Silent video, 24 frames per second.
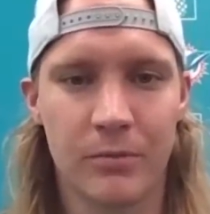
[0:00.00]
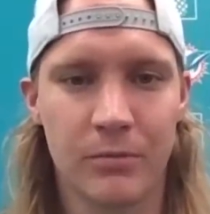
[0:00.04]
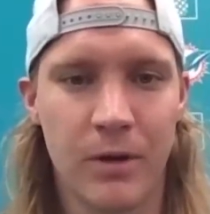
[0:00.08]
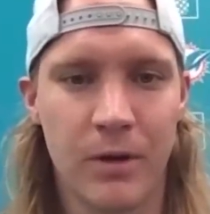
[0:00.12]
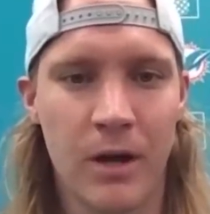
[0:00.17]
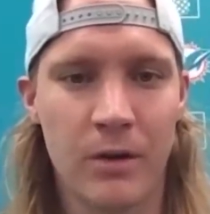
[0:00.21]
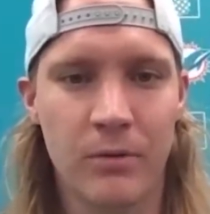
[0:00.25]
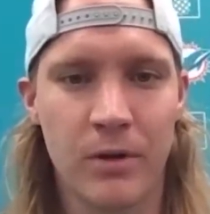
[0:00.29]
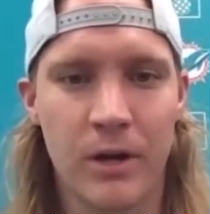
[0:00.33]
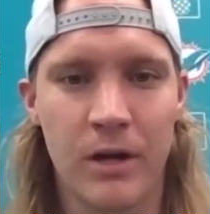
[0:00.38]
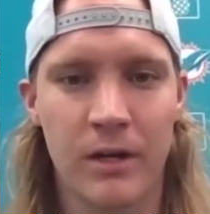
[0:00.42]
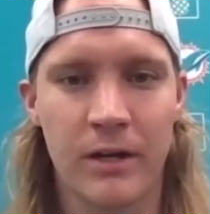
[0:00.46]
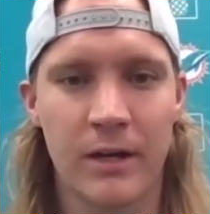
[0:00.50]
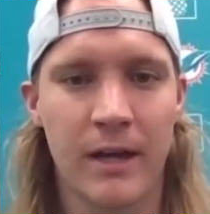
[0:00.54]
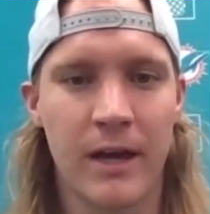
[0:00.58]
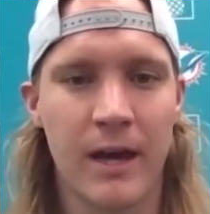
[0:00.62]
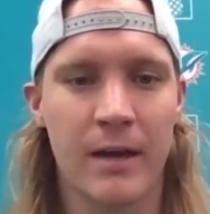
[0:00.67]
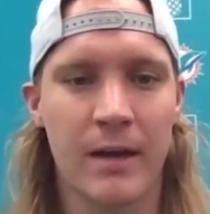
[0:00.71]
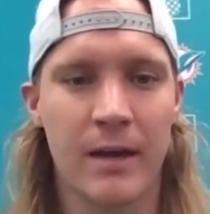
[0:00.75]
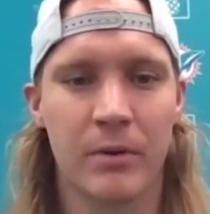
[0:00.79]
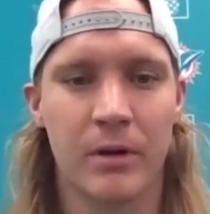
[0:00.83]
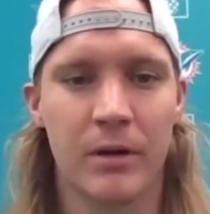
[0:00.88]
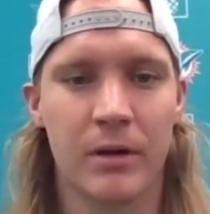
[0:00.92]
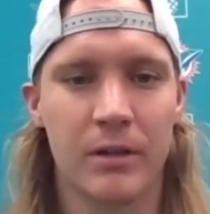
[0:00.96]
rah rah
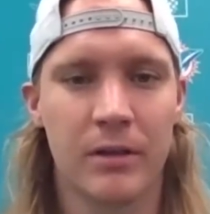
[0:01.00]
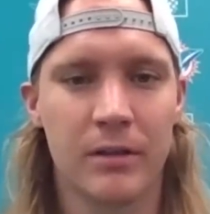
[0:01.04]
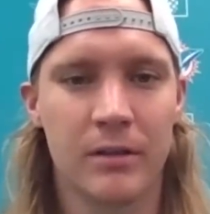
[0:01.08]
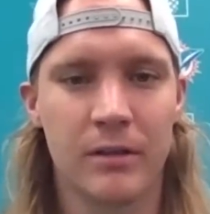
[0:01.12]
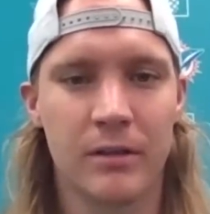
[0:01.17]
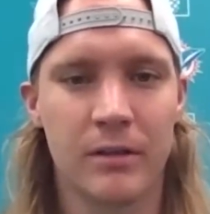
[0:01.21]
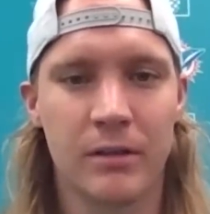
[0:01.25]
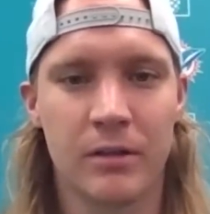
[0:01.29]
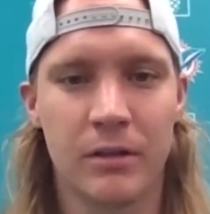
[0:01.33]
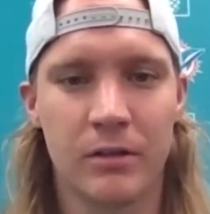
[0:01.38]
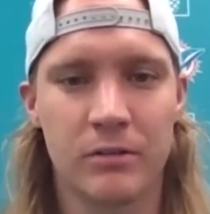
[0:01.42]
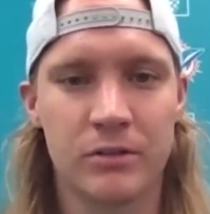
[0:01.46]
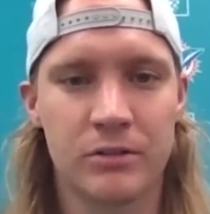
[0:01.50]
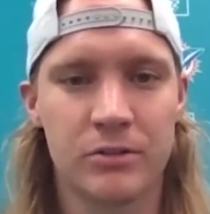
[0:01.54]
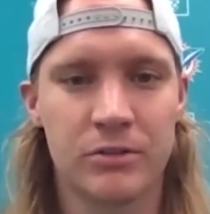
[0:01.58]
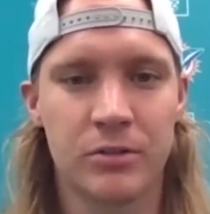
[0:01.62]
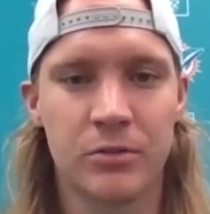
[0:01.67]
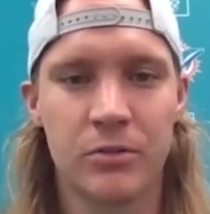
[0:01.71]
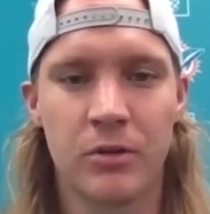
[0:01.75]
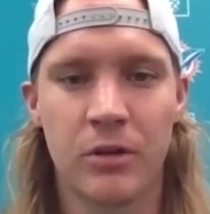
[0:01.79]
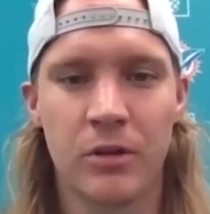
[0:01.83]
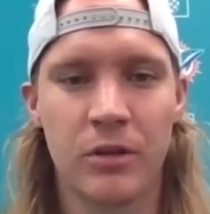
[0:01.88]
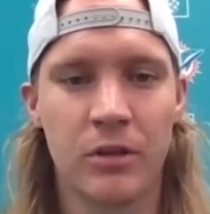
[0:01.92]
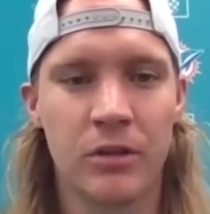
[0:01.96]
guy, but you know, just
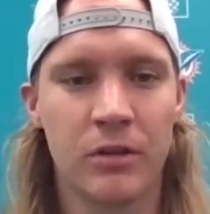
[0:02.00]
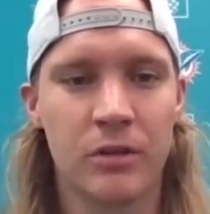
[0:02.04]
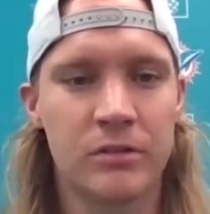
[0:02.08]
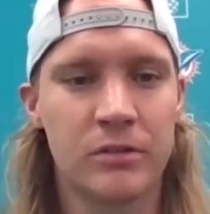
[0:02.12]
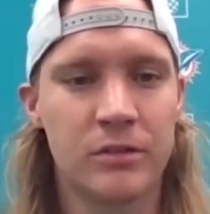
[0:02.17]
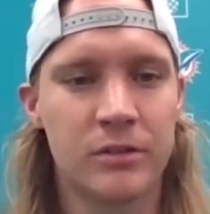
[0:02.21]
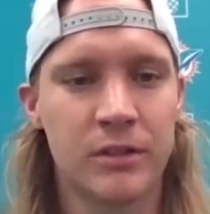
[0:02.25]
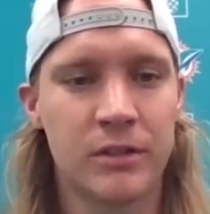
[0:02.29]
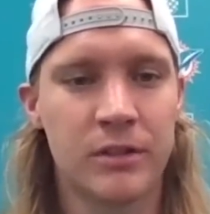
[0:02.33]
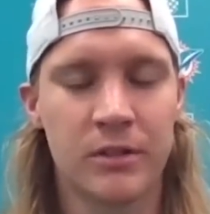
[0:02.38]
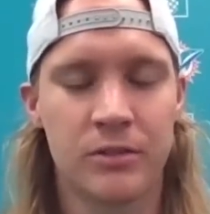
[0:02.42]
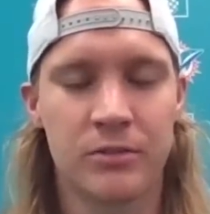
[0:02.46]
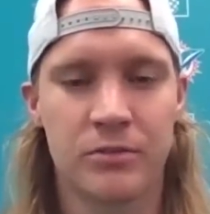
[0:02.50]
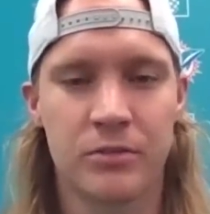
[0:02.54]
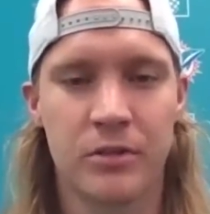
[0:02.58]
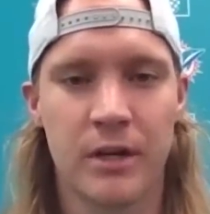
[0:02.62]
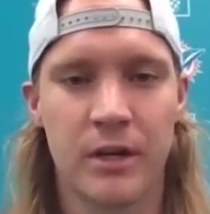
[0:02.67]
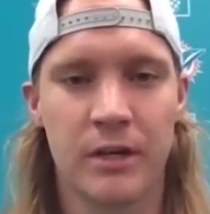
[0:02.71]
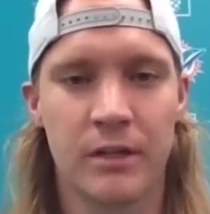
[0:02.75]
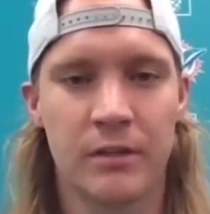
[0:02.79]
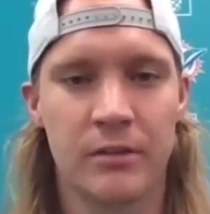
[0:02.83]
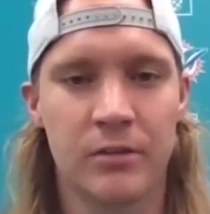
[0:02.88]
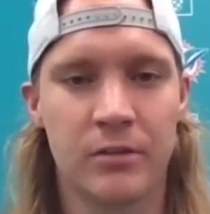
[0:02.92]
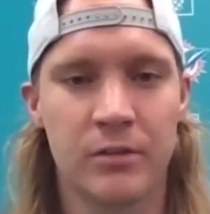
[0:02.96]
doing all the little things right,